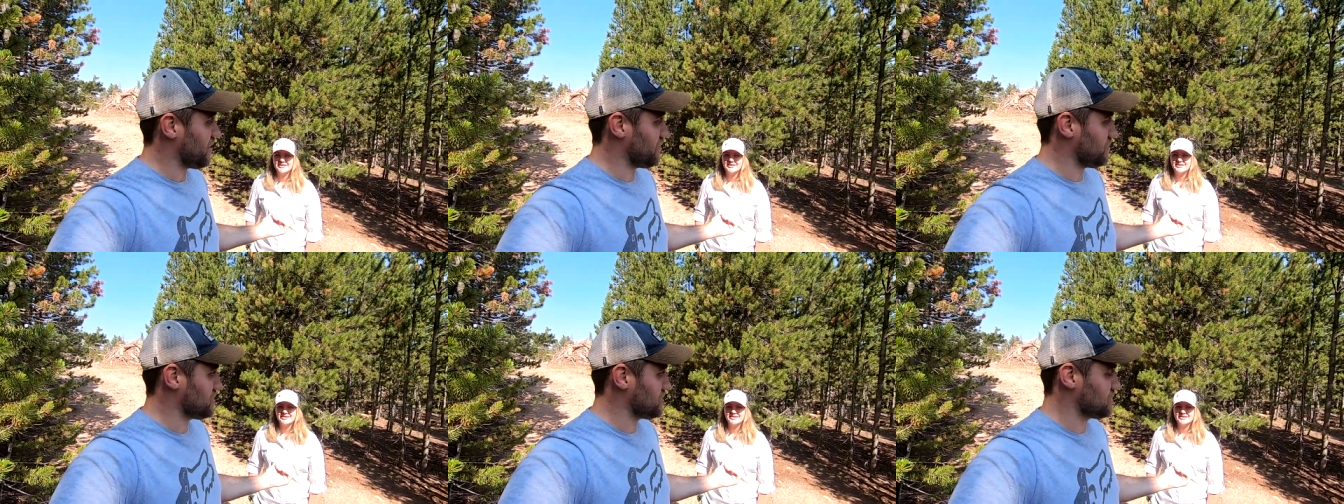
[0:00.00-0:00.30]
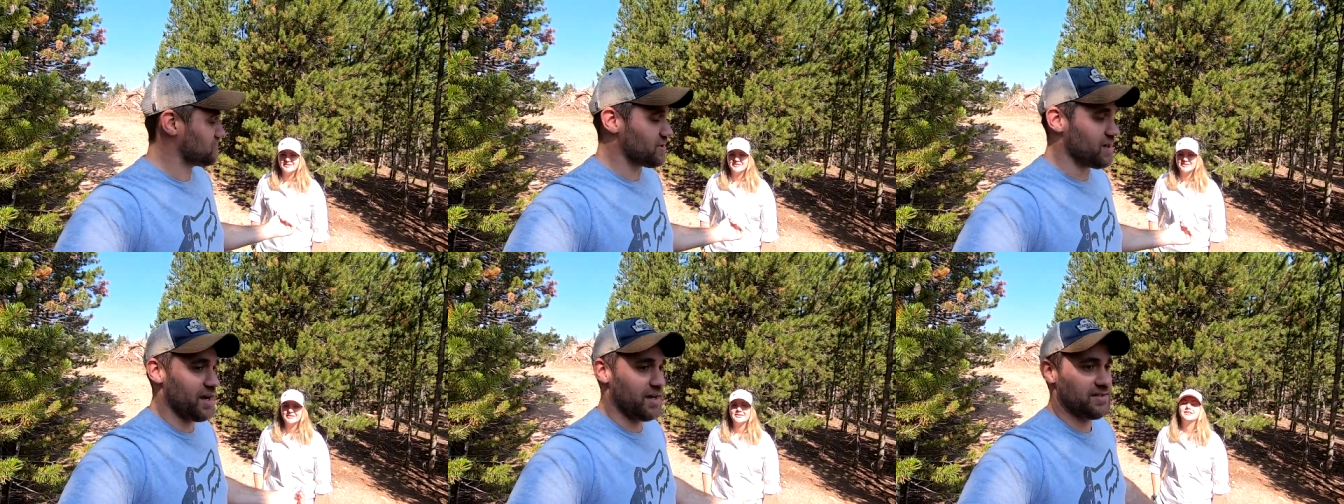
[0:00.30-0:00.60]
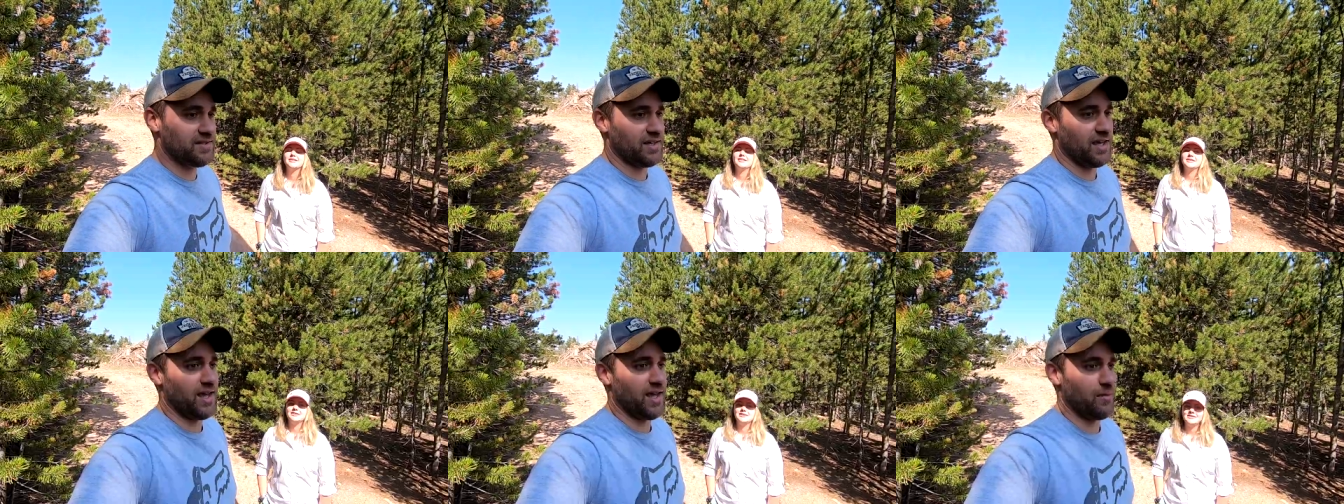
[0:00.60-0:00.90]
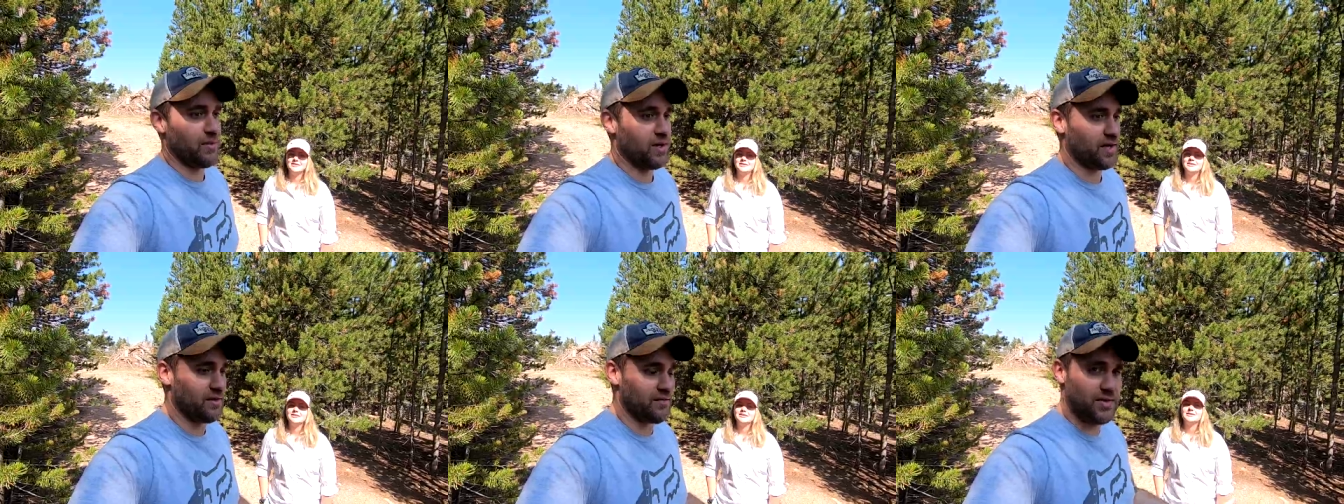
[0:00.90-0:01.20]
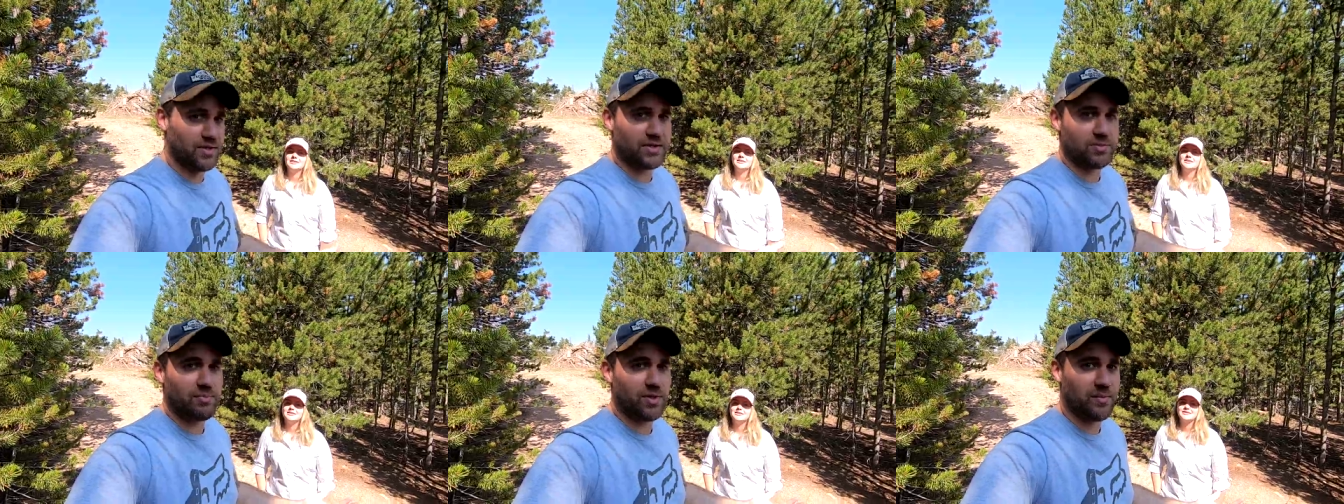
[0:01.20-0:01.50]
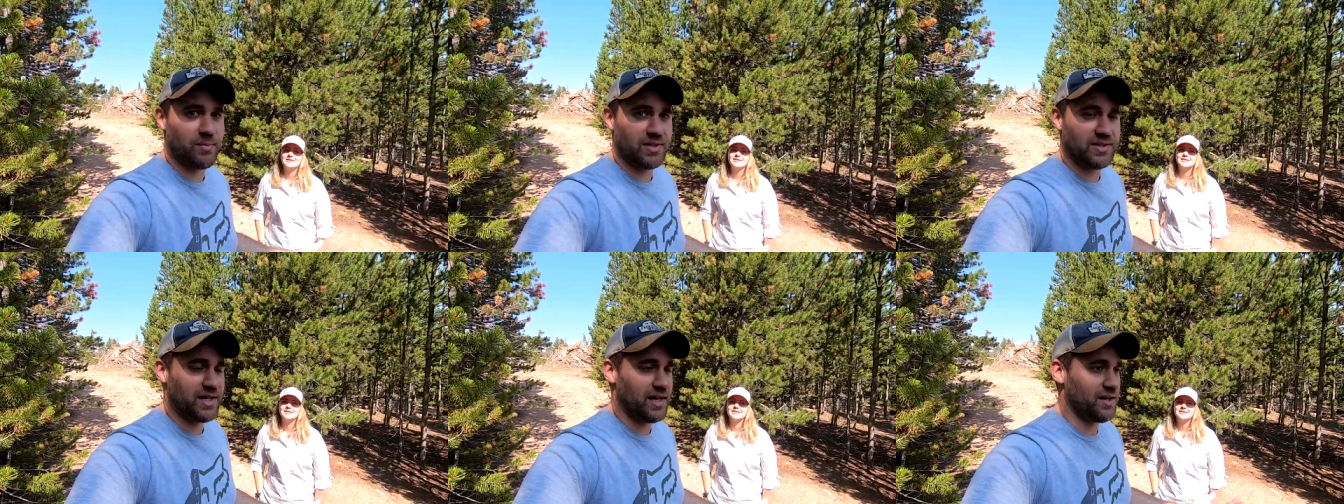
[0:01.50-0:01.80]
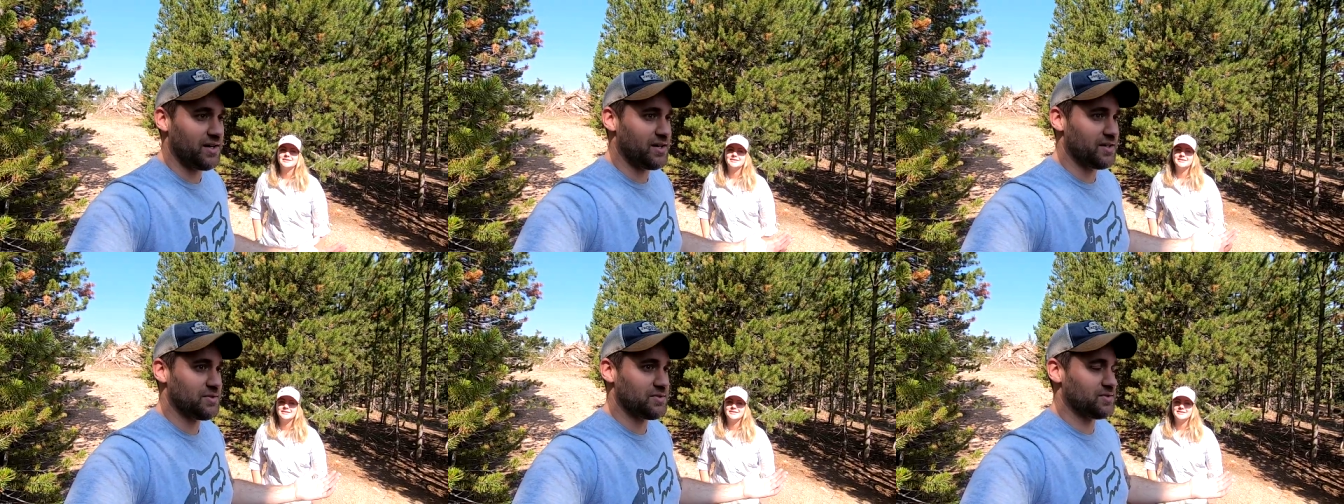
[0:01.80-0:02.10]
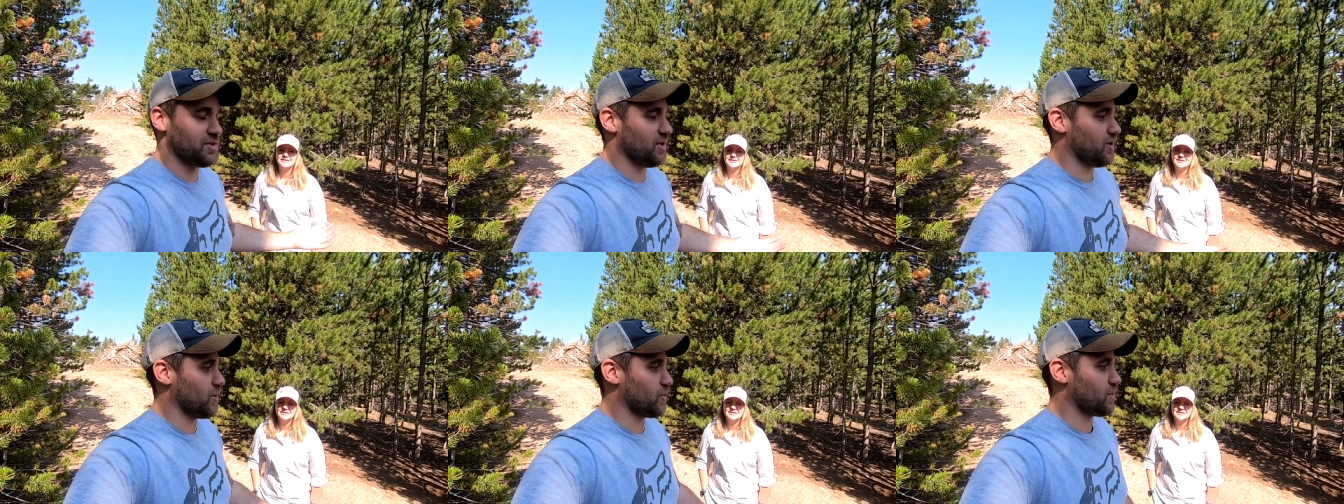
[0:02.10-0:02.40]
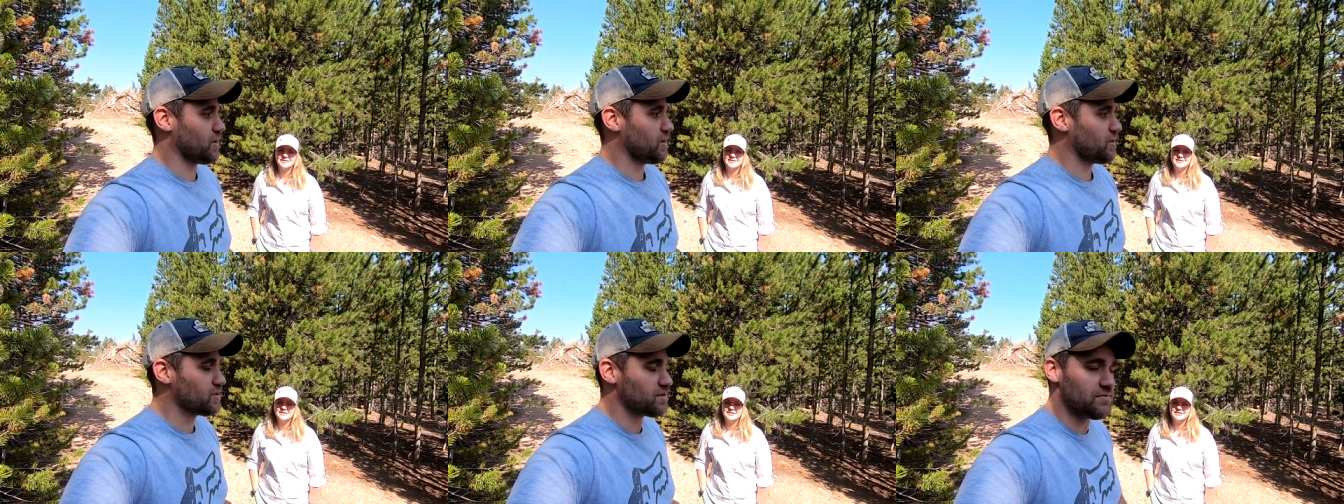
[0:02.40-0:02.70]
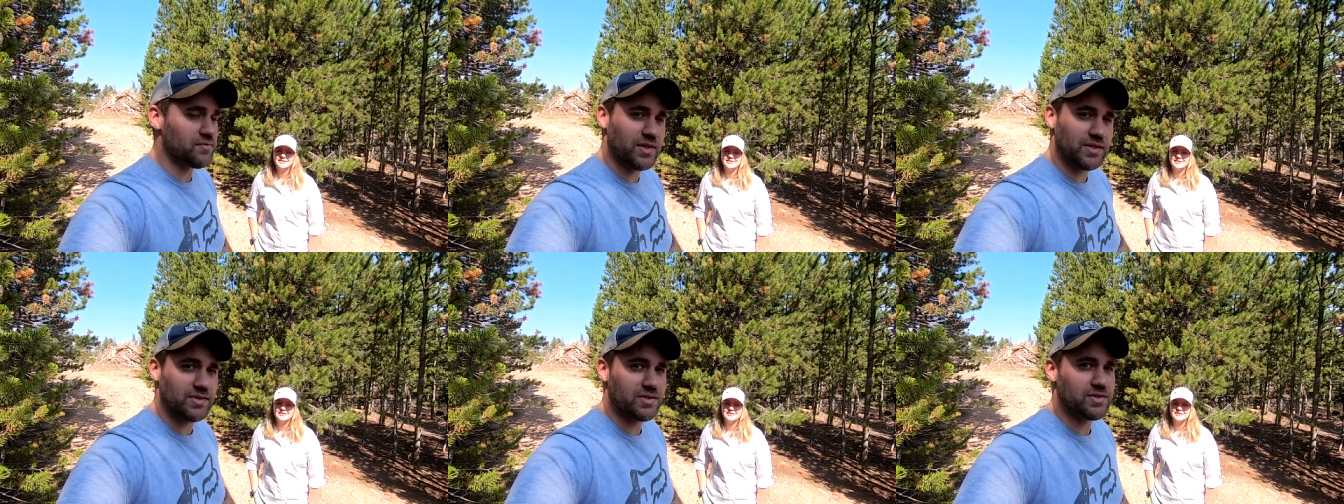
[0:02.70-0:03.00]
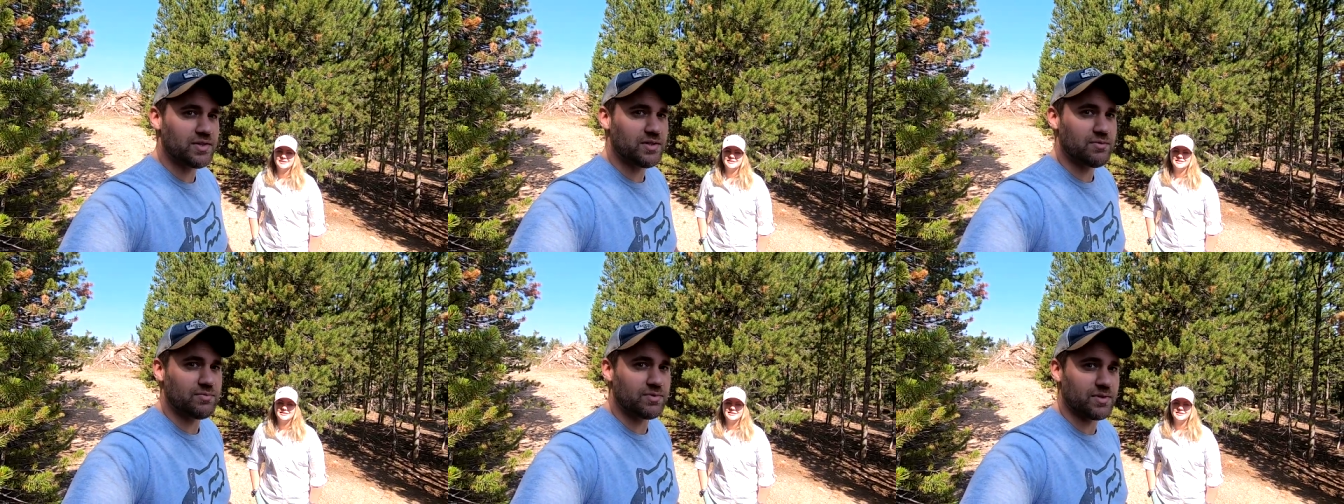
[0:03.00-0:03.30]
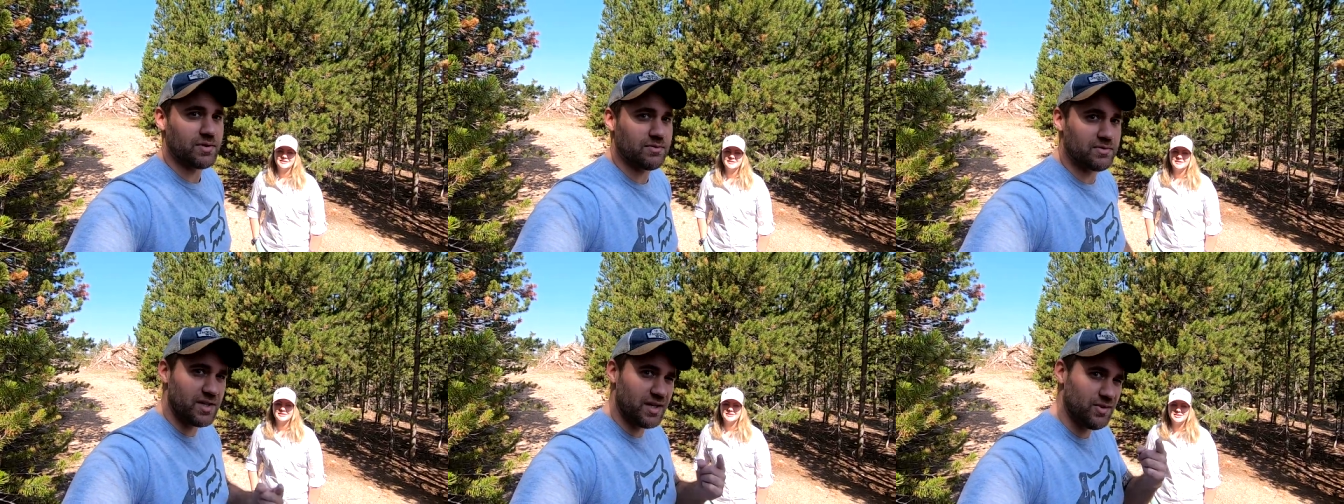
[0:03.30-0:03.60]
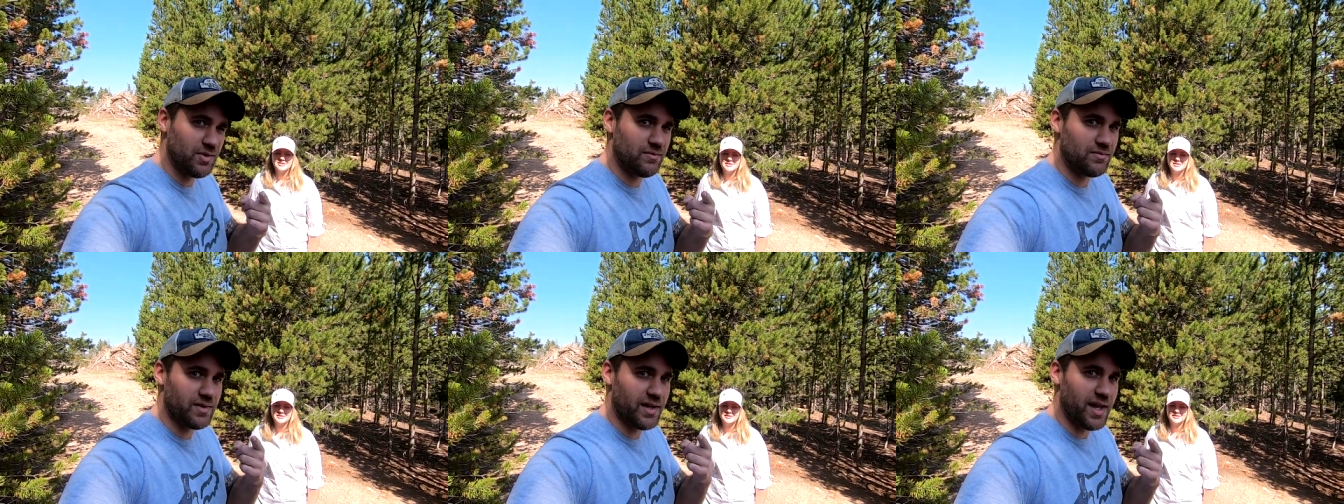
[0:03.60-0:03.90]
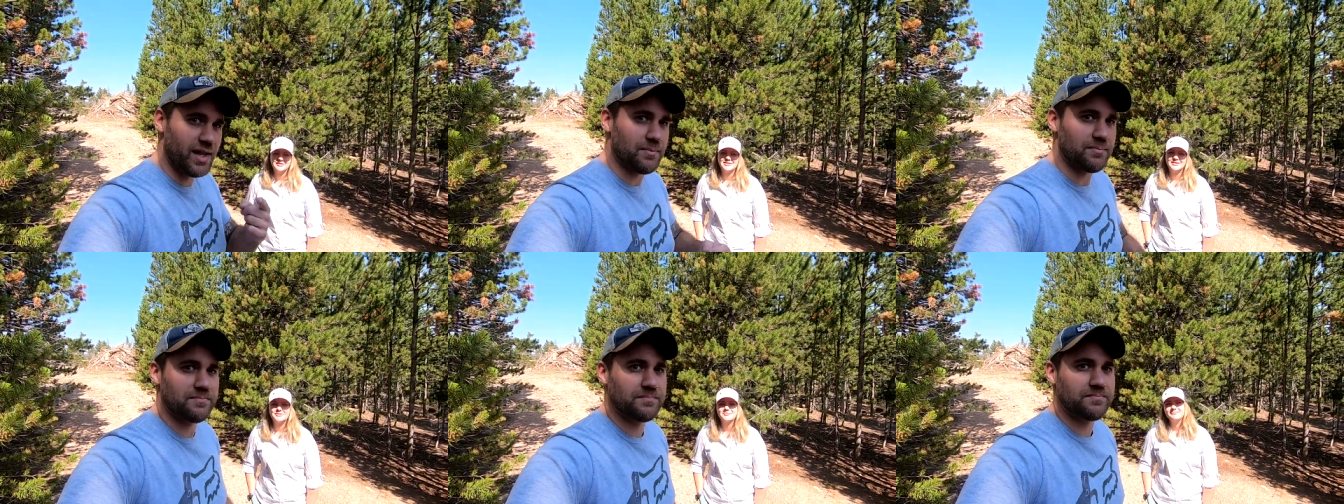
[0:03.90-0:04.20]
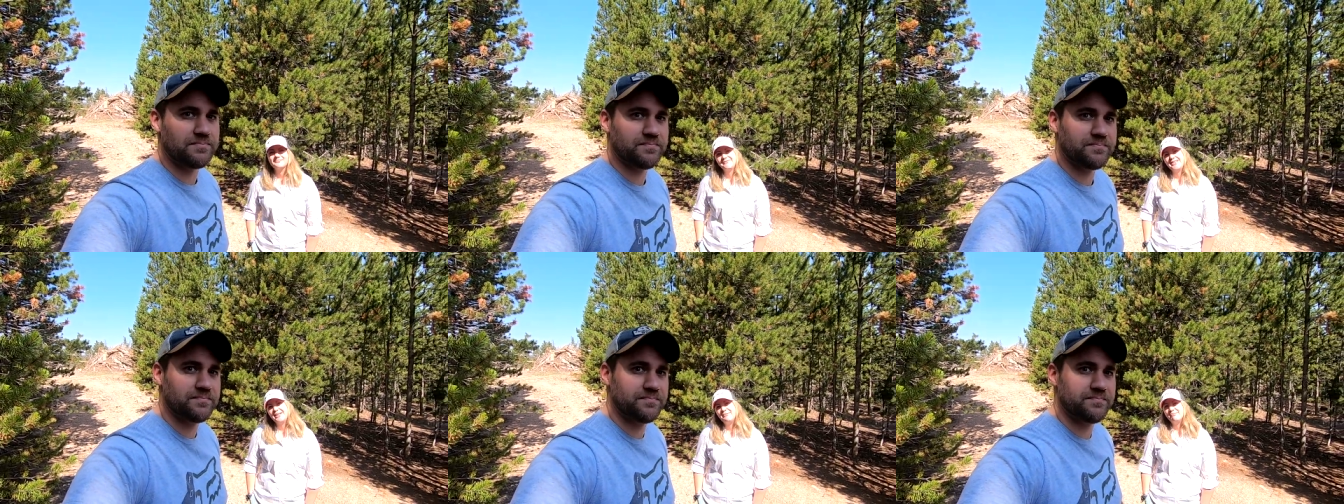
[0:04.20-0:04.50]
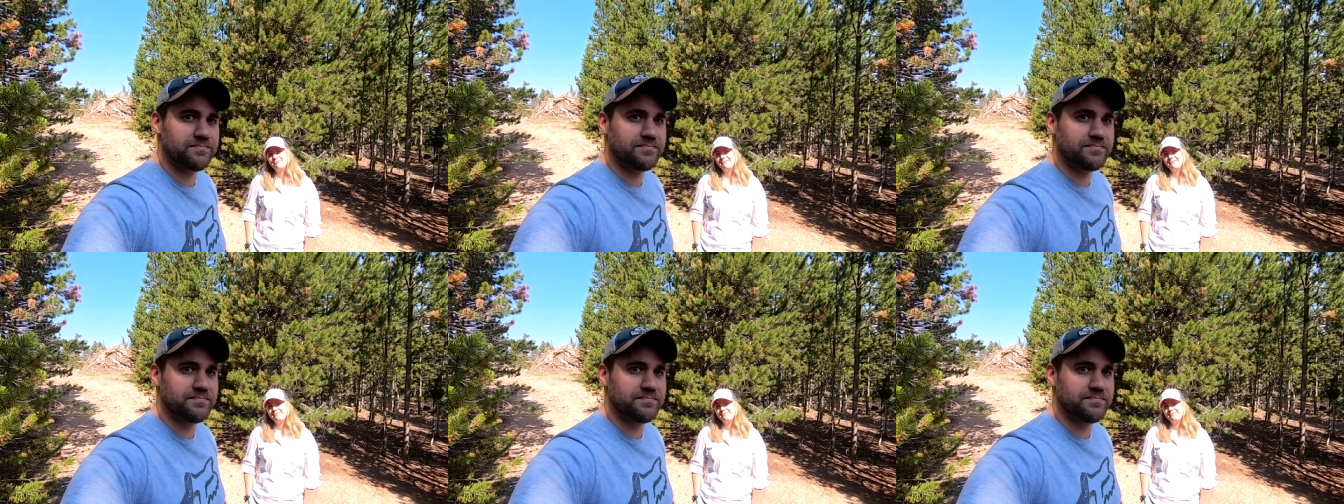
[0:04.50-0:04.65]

fishing rods, and we got our fishing permits out here, so we're gonna do some fishing too. So stay tuned for that. Yep.